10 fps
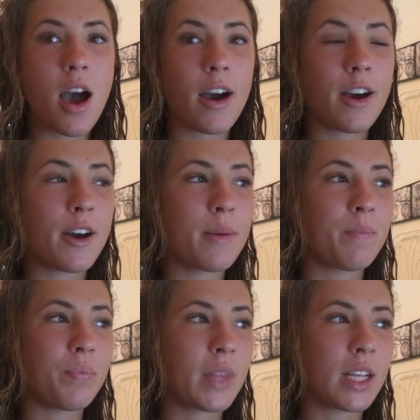
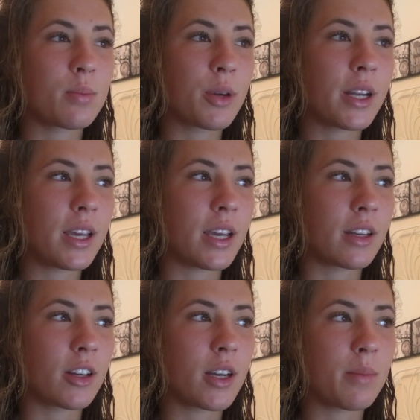that's pretty
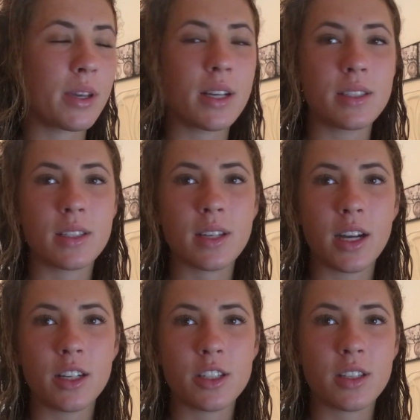ignorant, because it's
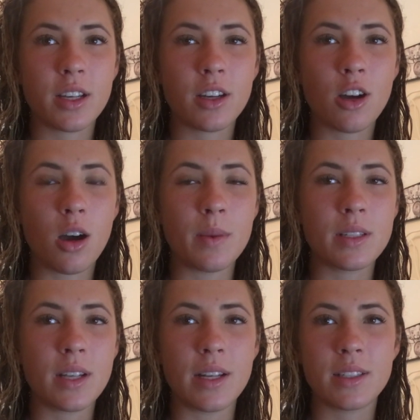kind of just like a
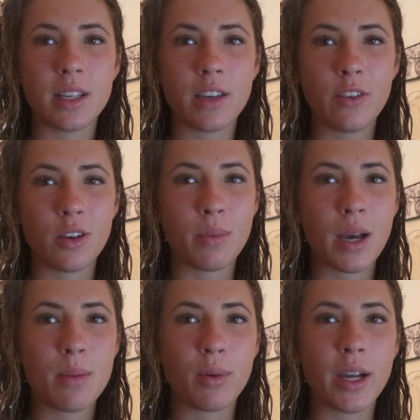common sense thing. If
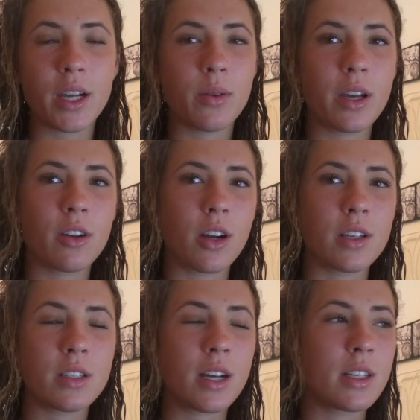buy breakaway
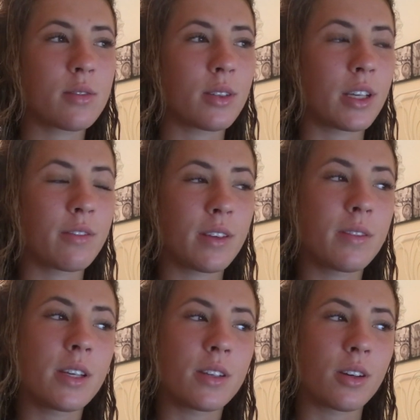cross ties for like
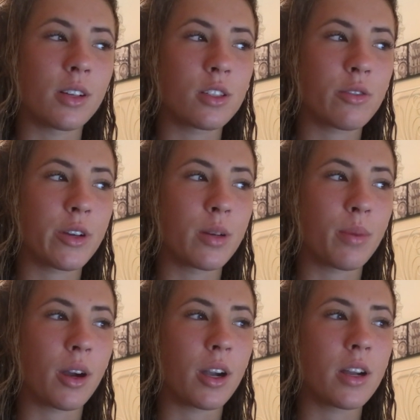$15 for your
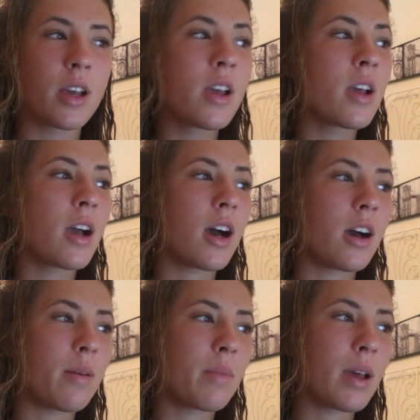barn,
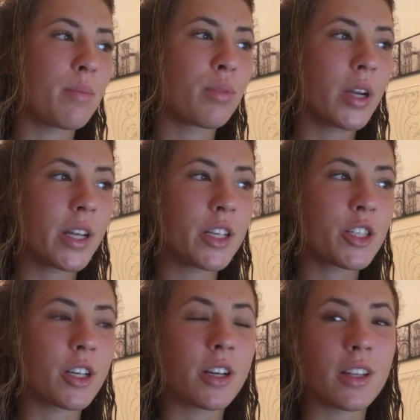I'm pretty
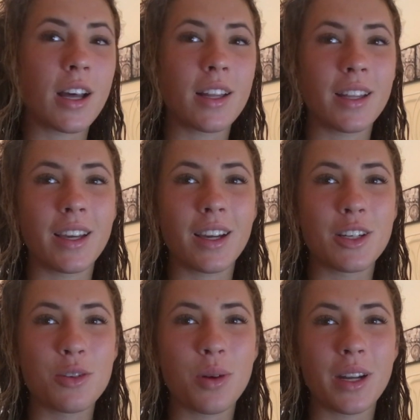sure that like
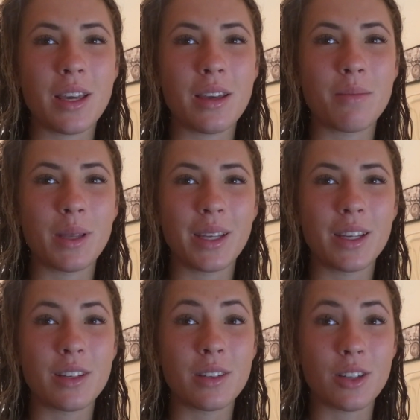a $20
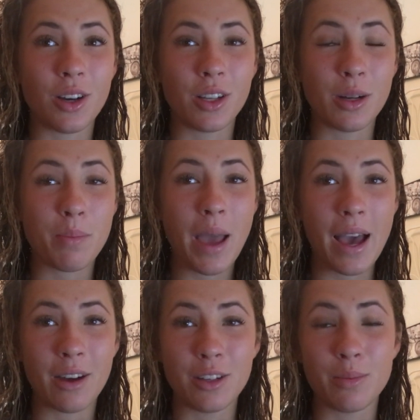million
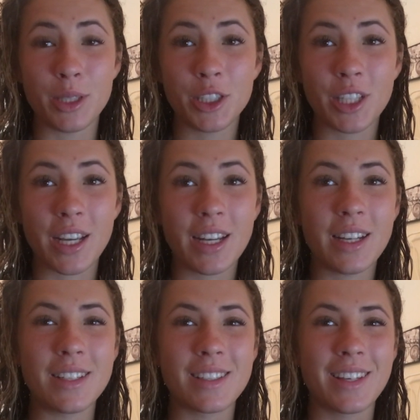pound
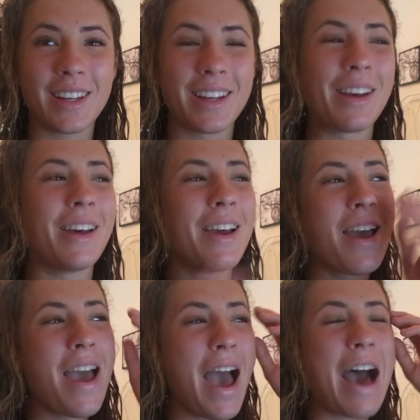machine is gonna
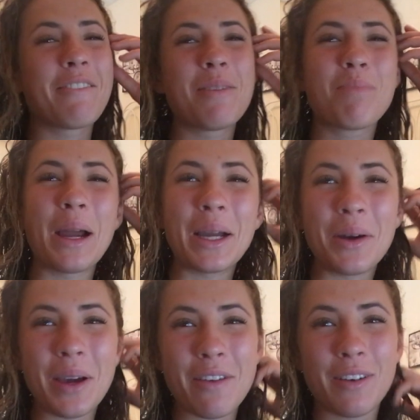have a
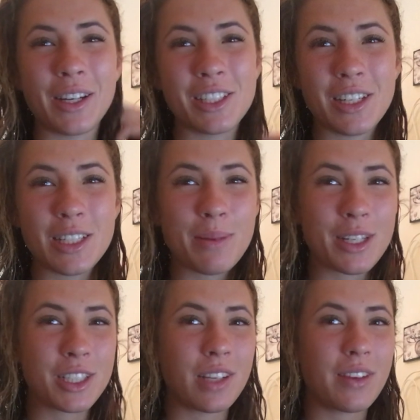breakaway function,
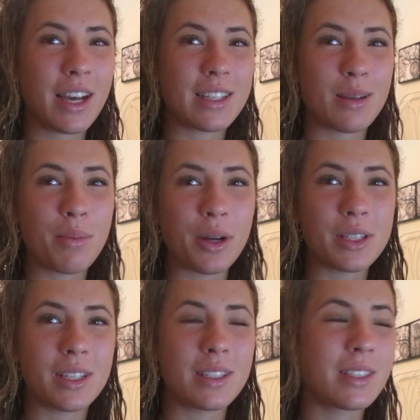especially if it has a
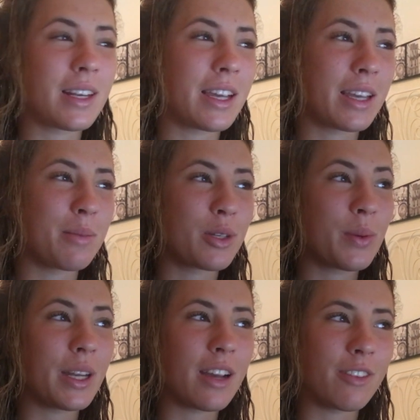person sitting in
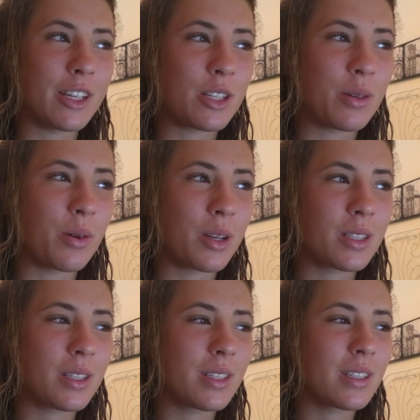between every 2
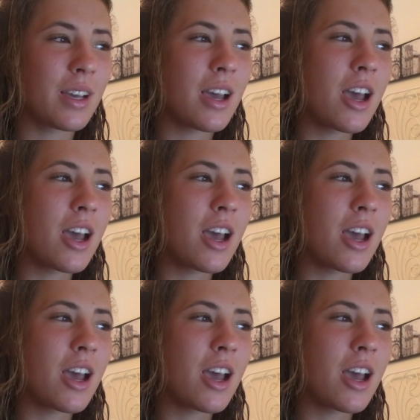horses.